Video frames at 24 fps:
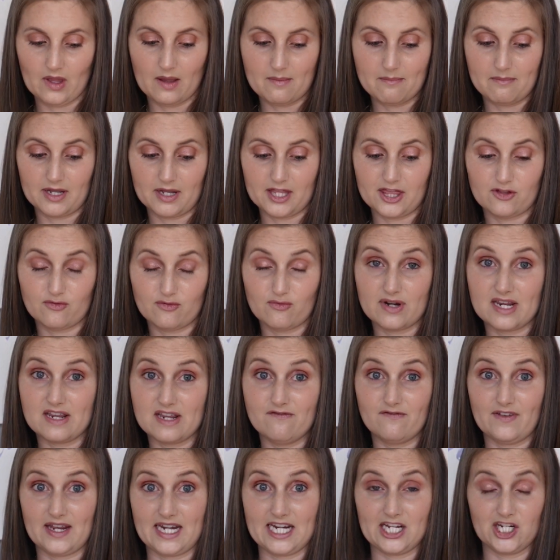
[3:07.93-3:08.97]
my 3
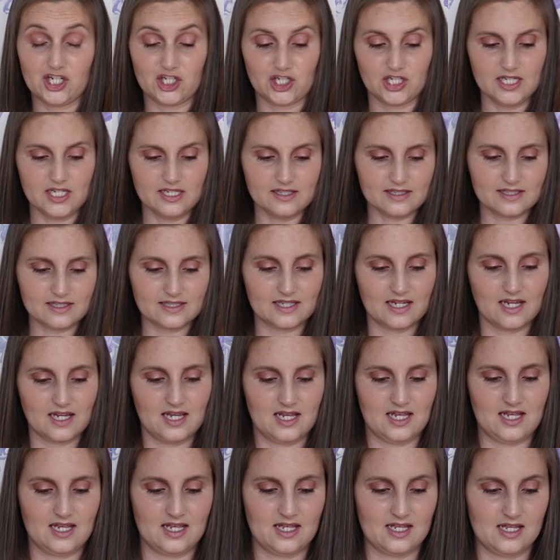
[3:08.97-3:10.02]
finishes.
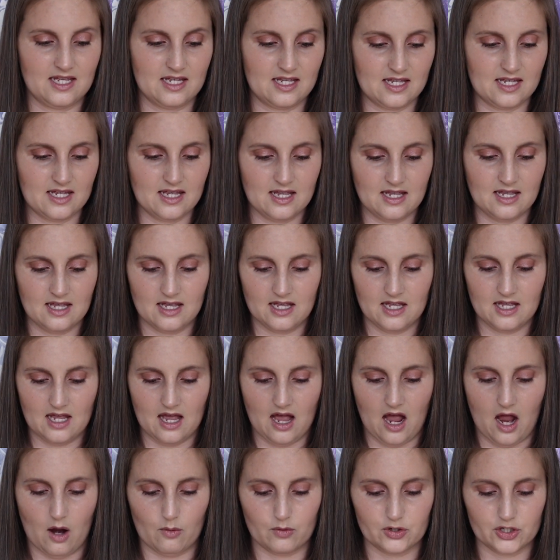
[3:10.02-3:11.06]

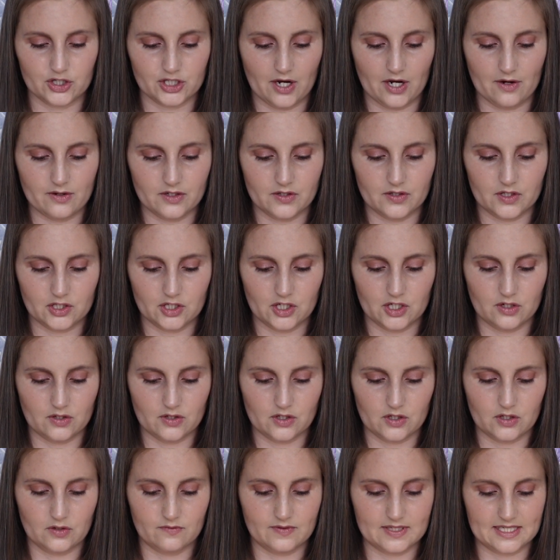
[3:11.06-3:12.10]
I will show you the 2
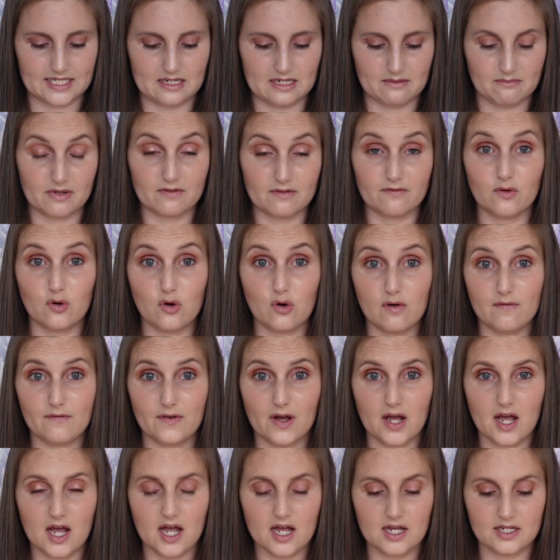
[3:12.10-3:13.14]
that you've seen before
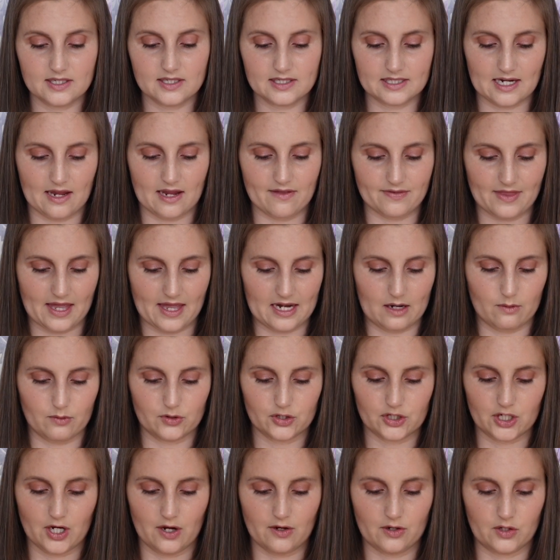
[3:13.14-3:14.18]
first, and then I will
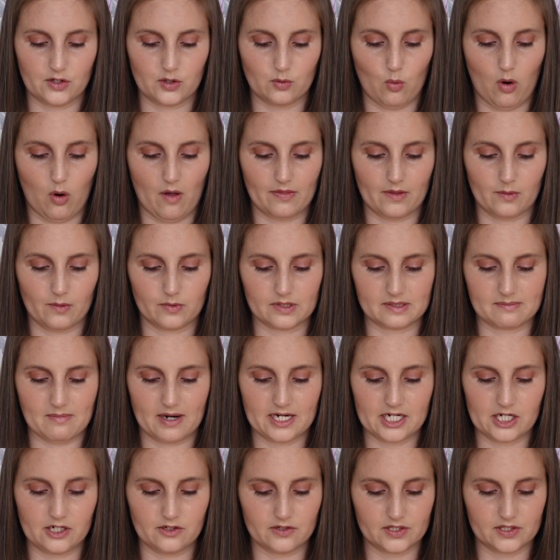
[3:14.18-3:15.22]
show you the one that was my
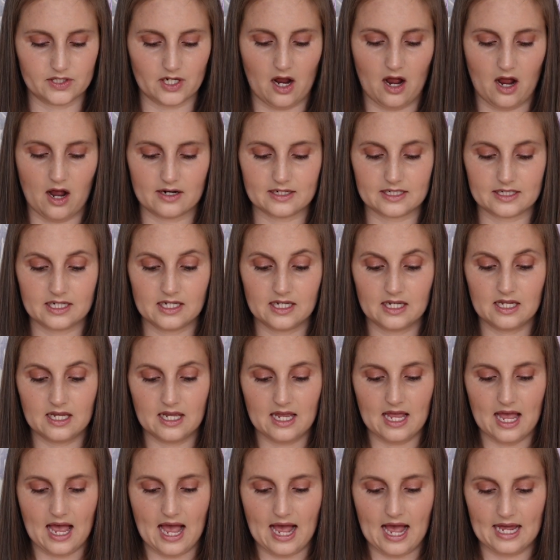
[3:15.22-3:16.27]
new start
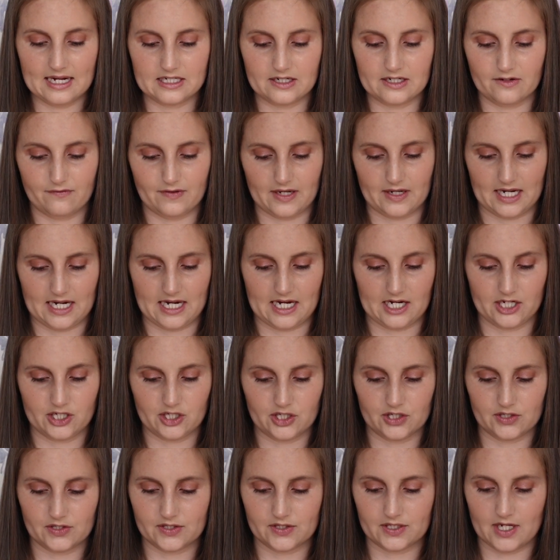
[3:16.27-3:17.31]
and a
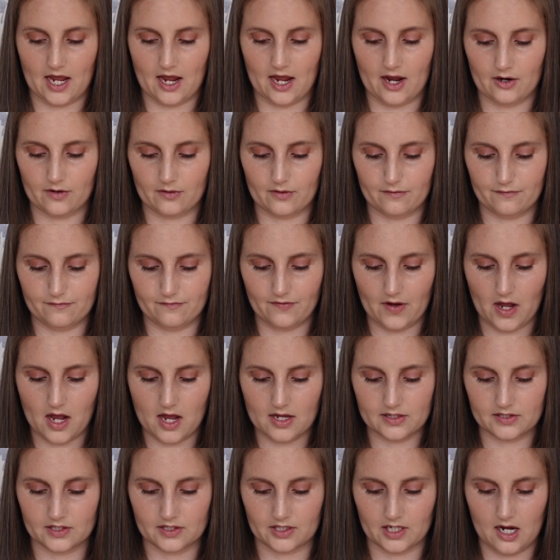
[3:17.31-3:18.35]
finish. So
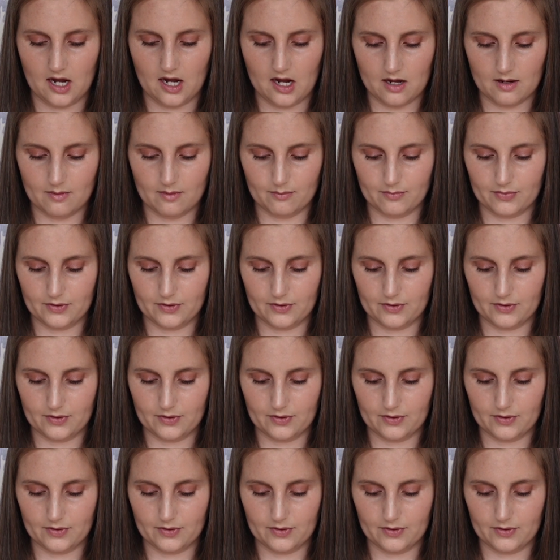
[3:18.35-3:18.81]
first up